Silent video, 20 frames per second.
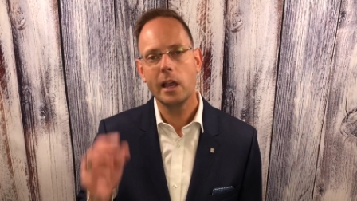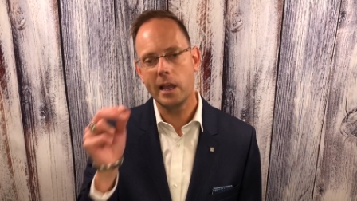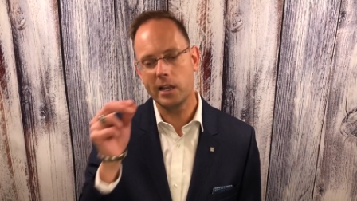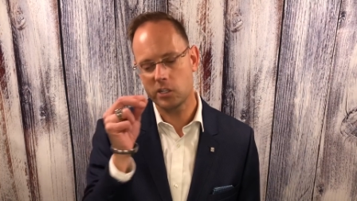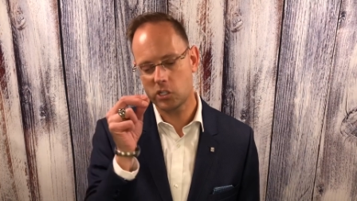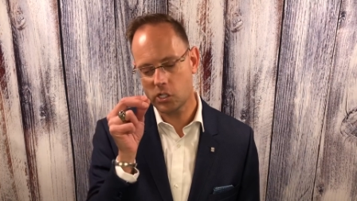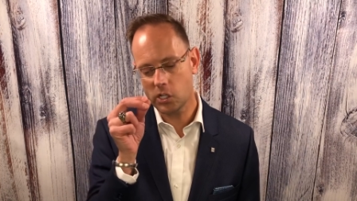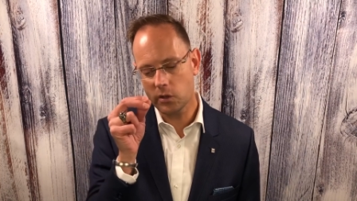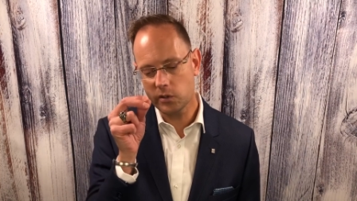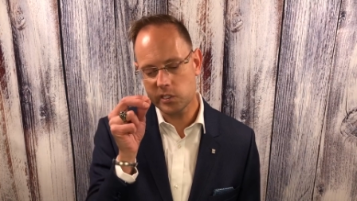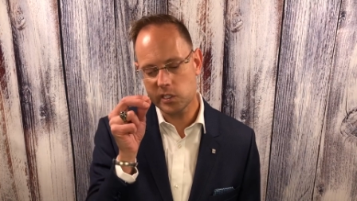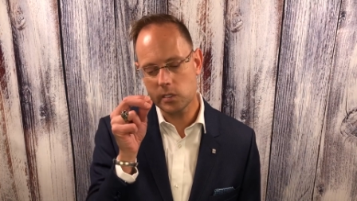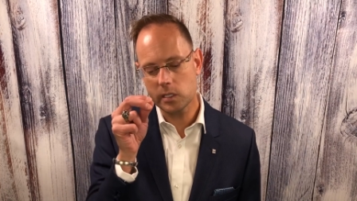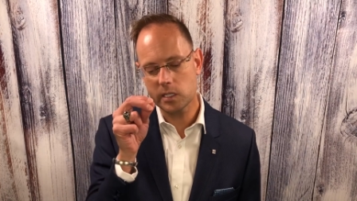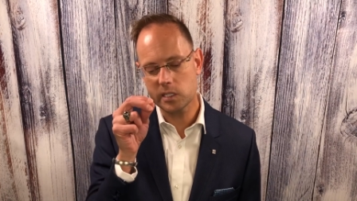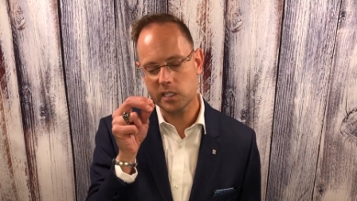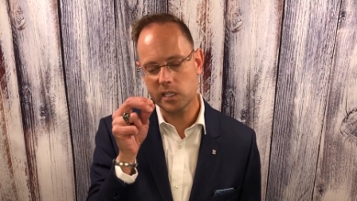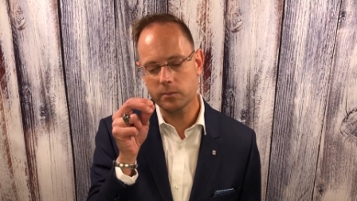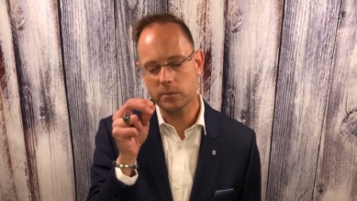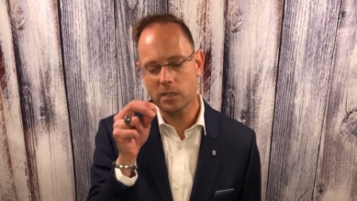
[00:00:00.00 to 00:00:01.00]
And it shows you
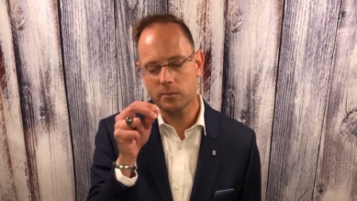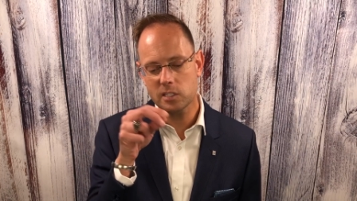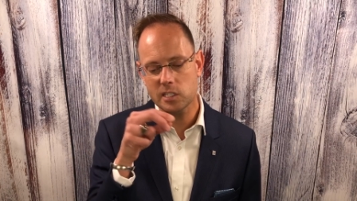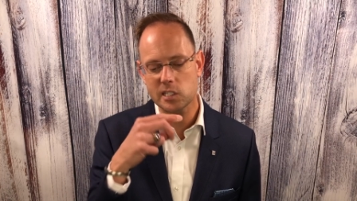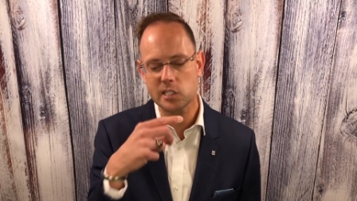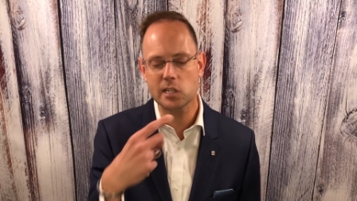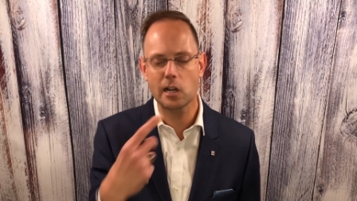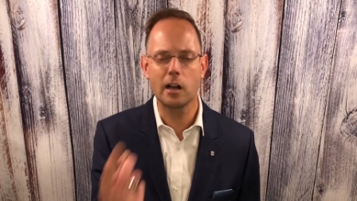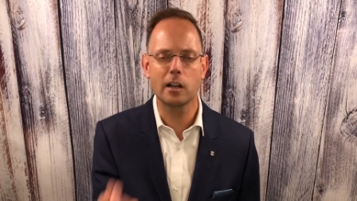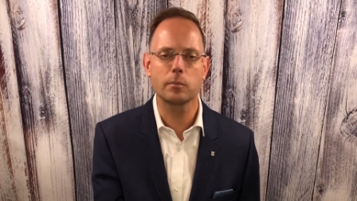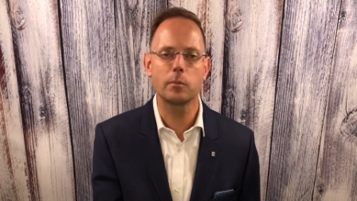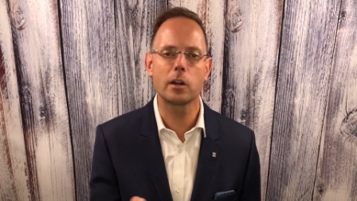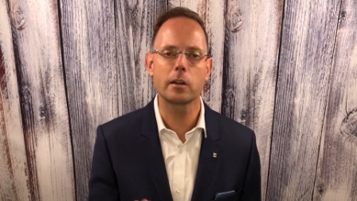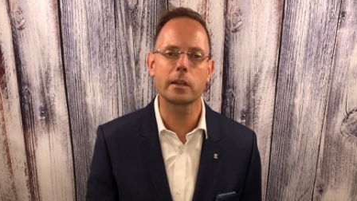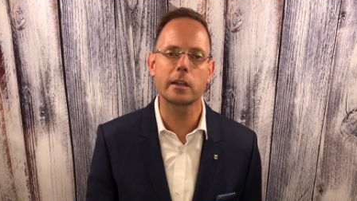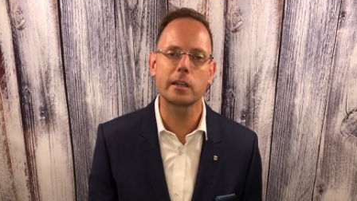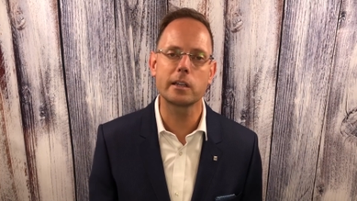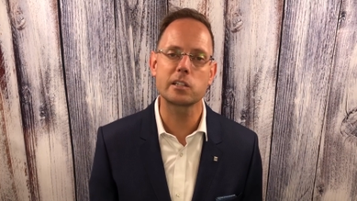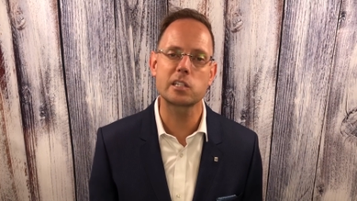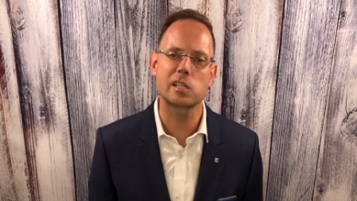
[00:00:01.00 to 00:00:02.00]
that sometimes the stock
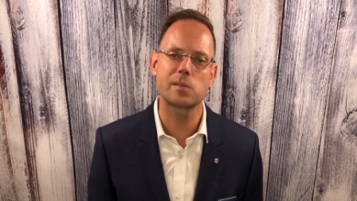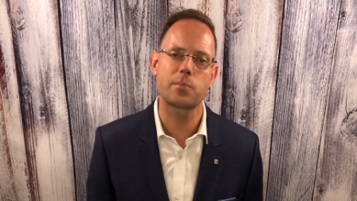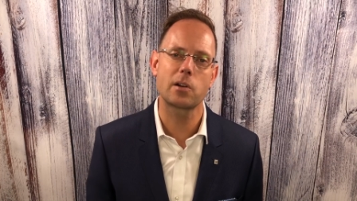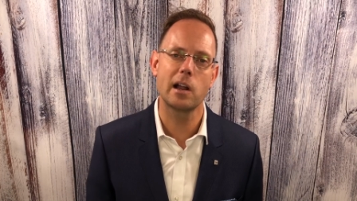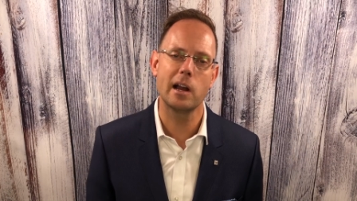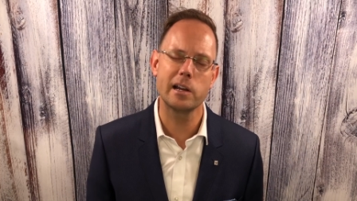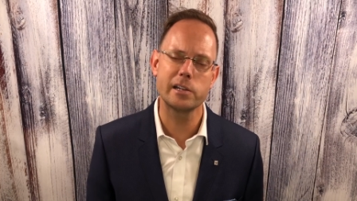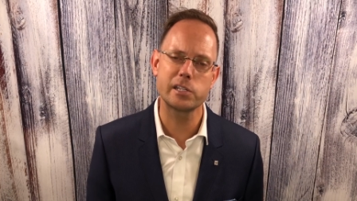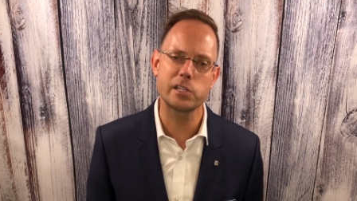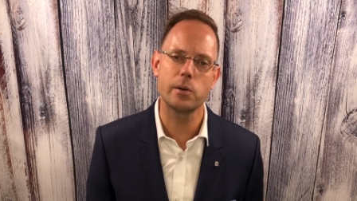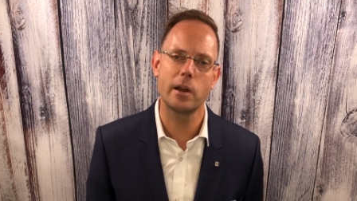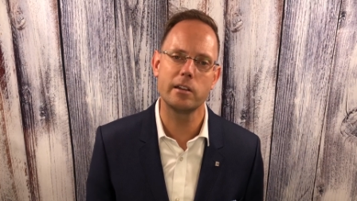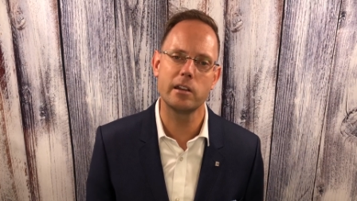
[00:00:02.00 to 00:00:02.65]
market can surprise you.